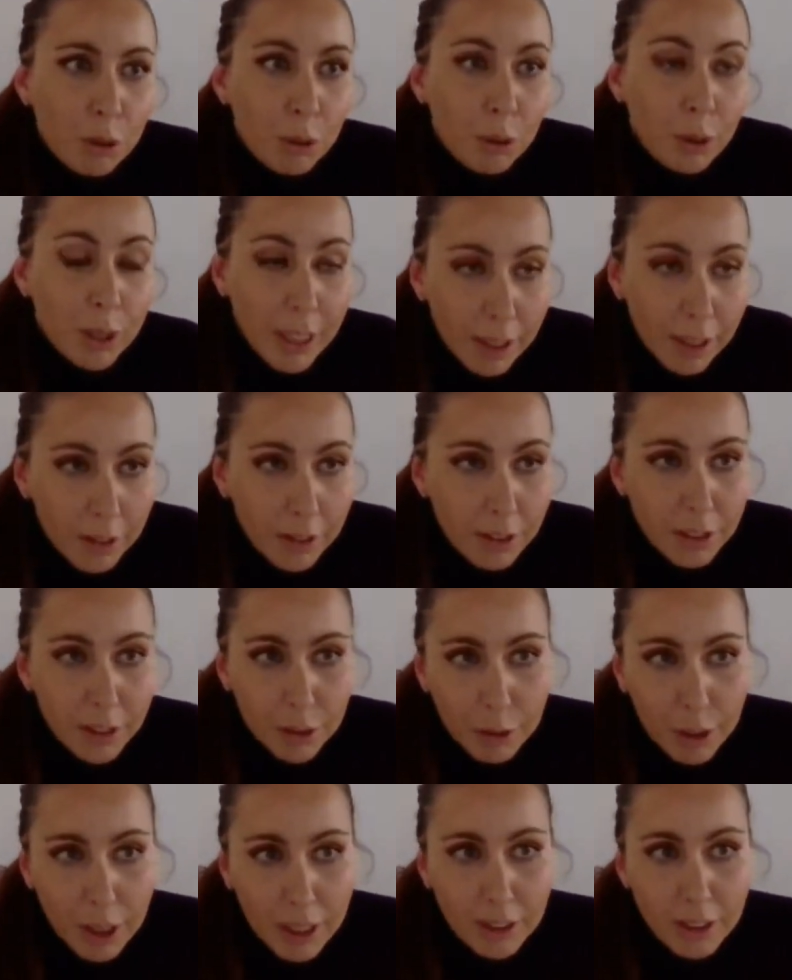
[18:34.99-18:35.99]
to heal this
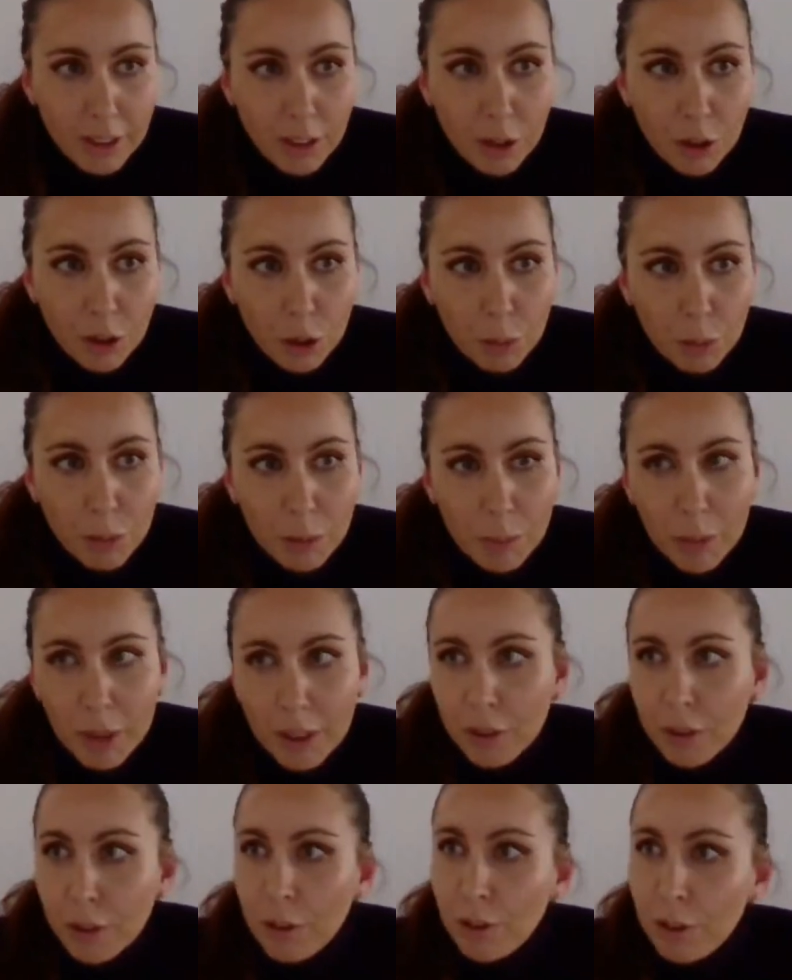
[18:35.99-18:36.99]
crisis should be
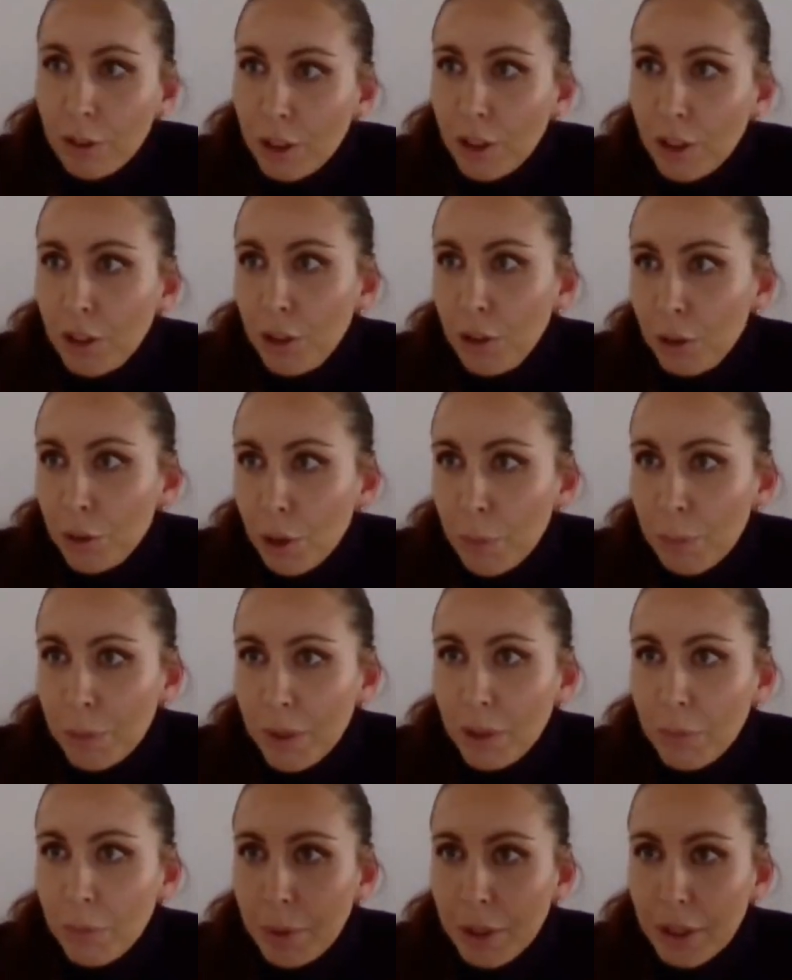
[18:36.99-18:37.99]
built on the
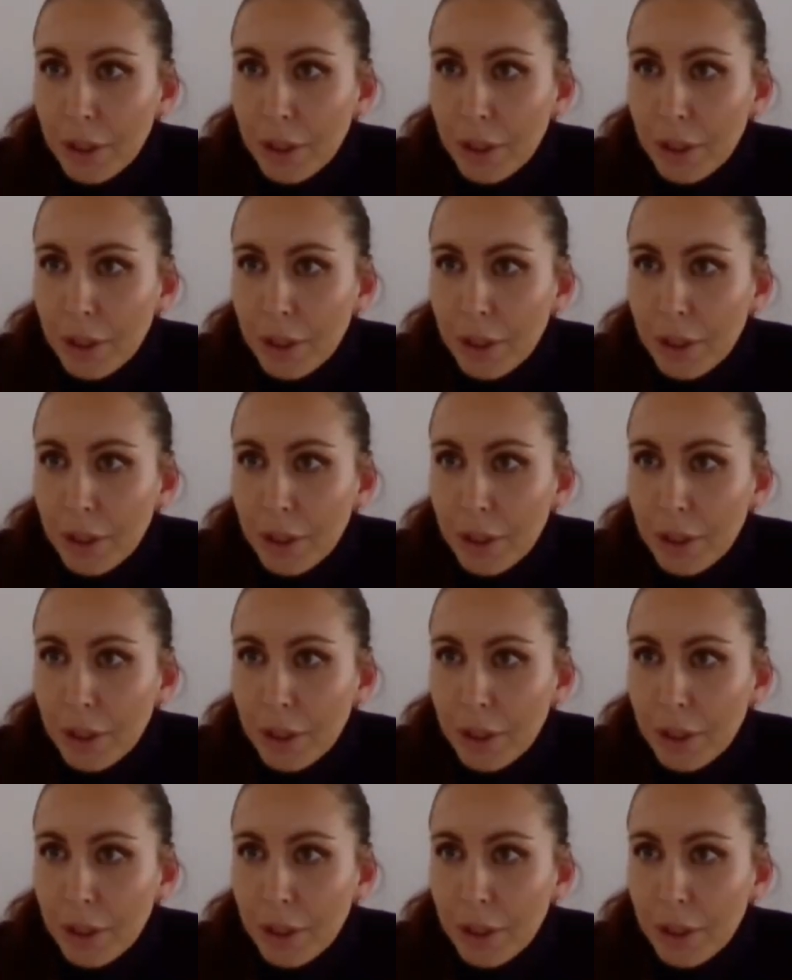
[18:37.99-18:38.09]
European